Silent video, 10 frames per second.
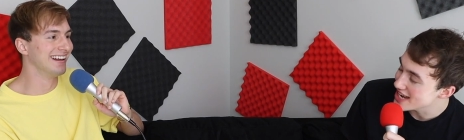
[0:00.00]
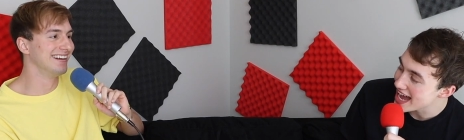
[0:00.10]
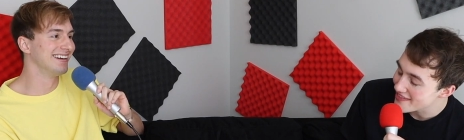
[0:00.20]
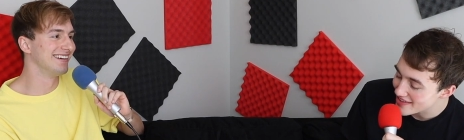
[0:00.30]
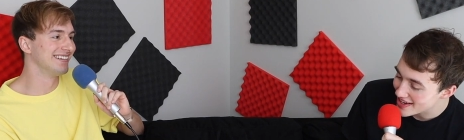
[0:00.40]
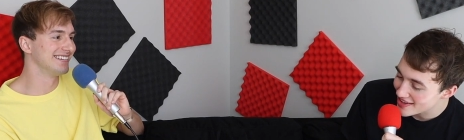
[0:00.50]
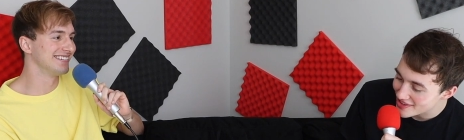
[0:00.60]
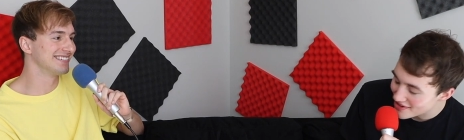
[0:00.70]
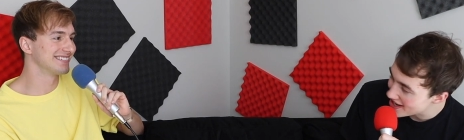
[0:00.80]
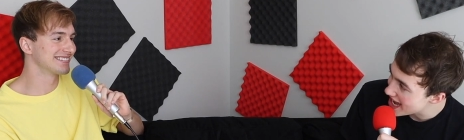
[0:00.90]
Speaker 1: driving on the
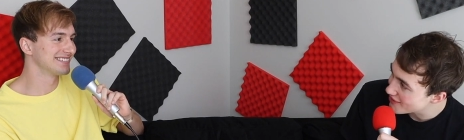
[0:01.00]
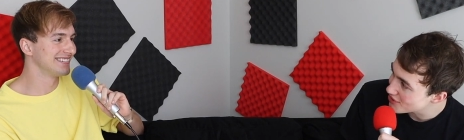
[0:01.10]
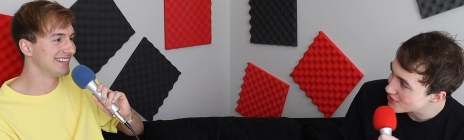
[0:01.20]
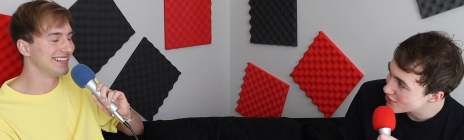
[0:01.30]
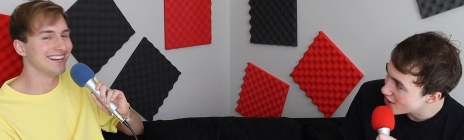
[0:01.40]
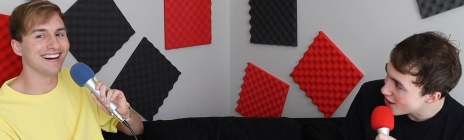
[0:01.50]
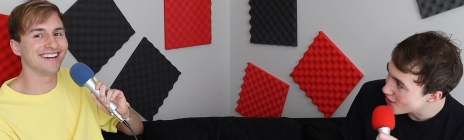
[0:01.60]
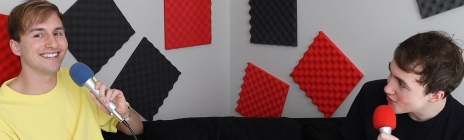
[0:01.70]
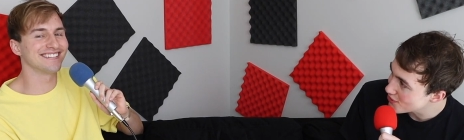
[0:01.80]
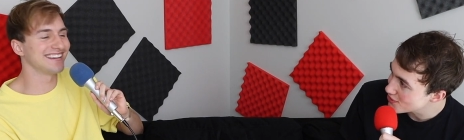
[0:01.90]
gravel oh,
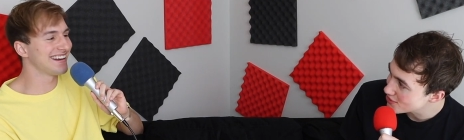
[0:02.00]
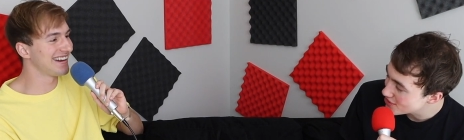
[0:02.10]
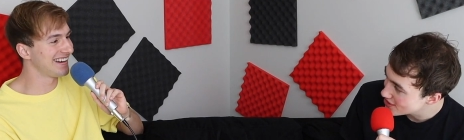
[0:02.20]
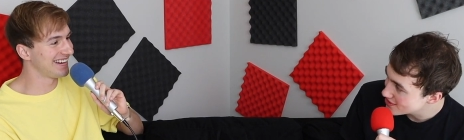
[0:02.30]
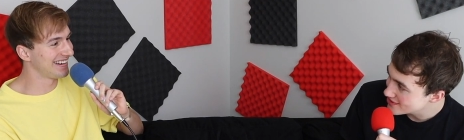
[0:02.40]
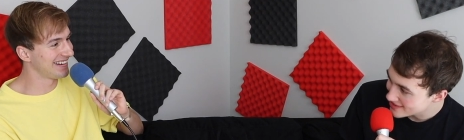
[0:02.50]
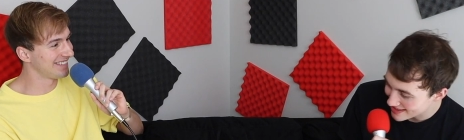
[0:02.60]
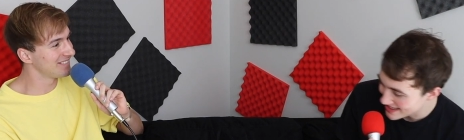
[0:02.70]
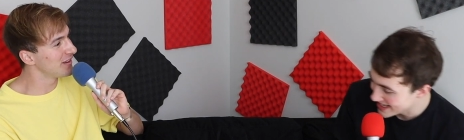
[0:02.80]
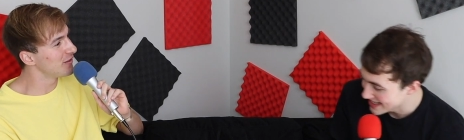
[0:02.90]
Speaker 2: road. Oh yeah,
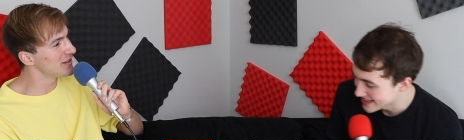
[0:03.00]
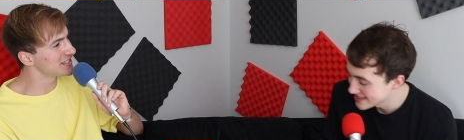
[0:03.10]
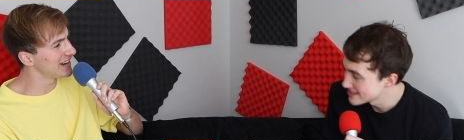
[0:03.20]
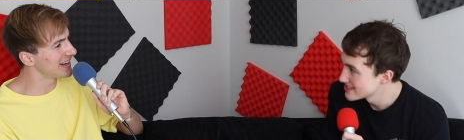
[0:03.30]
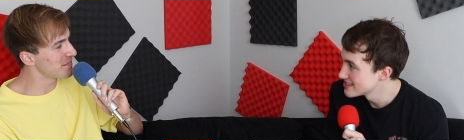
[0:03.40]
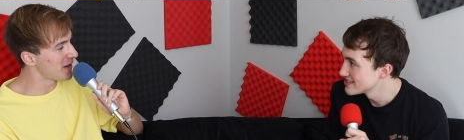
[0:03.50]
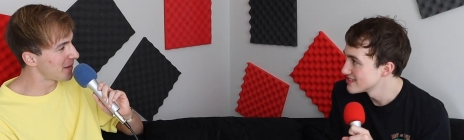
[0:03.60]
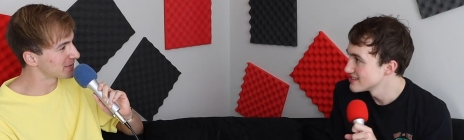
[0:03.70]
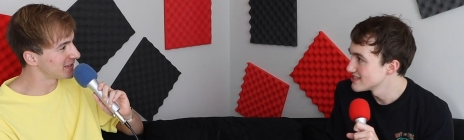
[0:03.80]
yeah. Is there any pop